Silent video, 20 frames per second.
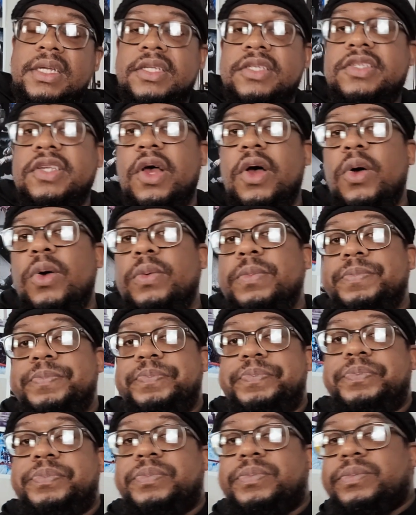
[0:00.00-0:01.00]
So
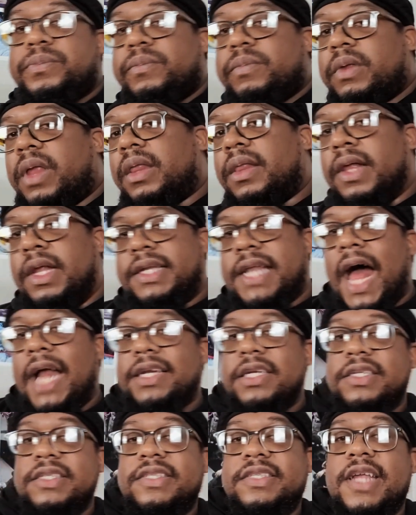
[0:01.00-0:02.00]
a
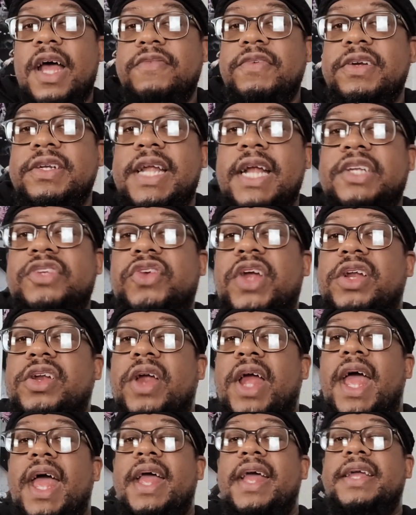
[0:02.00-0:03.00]
doctor discovered that Trainer
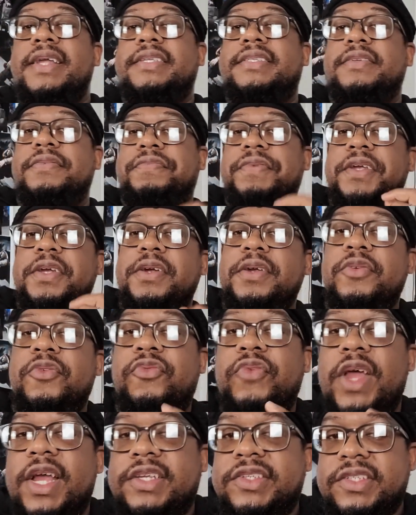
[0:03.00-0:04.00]
had a severe
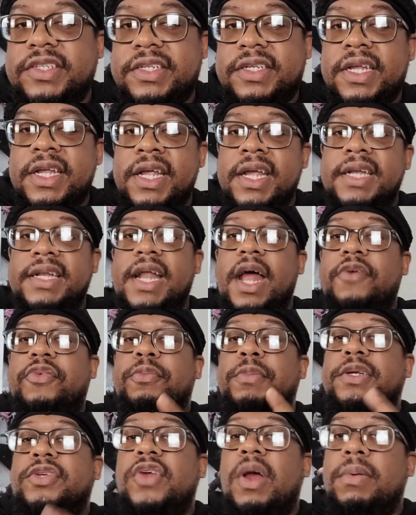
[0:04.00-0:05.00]
infection, not
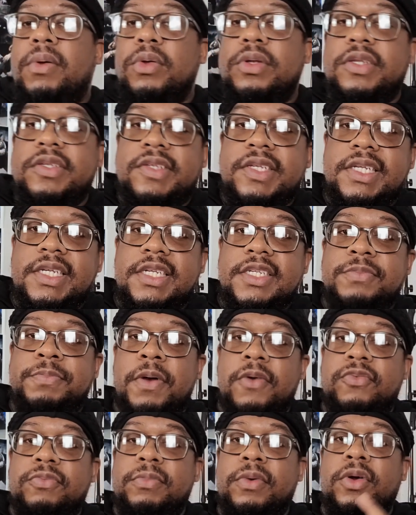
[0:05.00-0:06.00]
from a tropical disease,
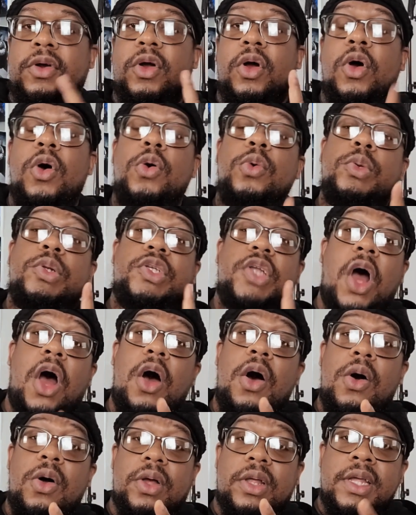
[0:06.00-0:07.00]
but from her own
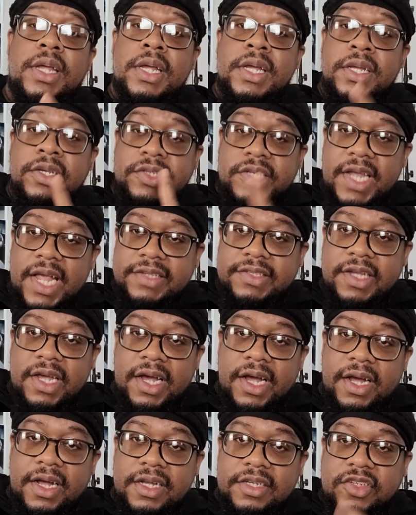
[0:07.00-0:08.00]
dog. She has
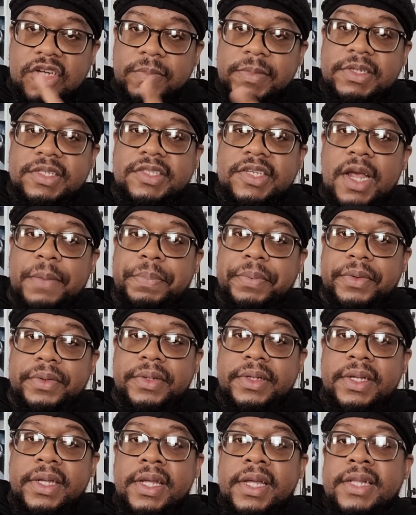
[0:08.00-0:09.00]
a German
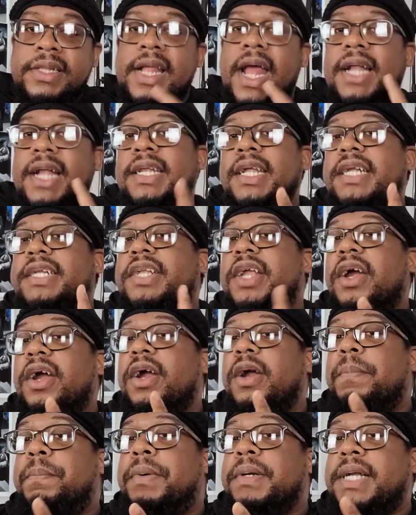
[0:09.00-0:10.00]
Shepherd that licked
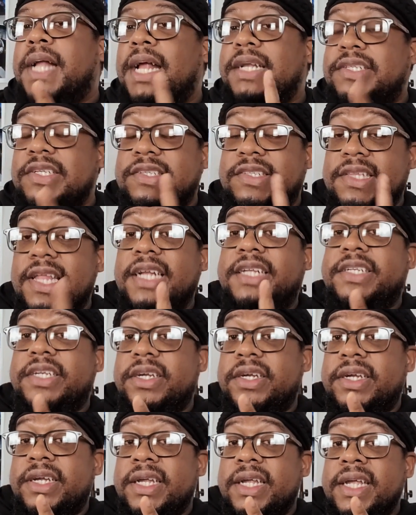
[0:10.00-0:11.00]
her, but not just licked
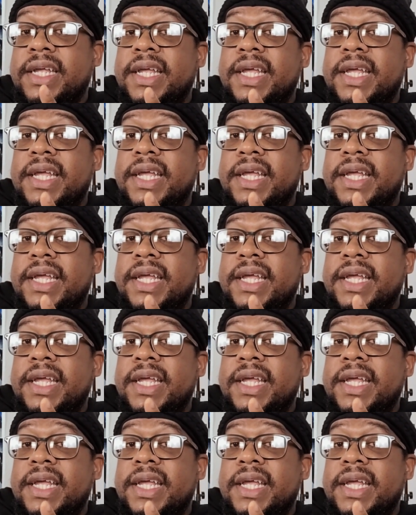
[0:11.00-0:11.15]
her,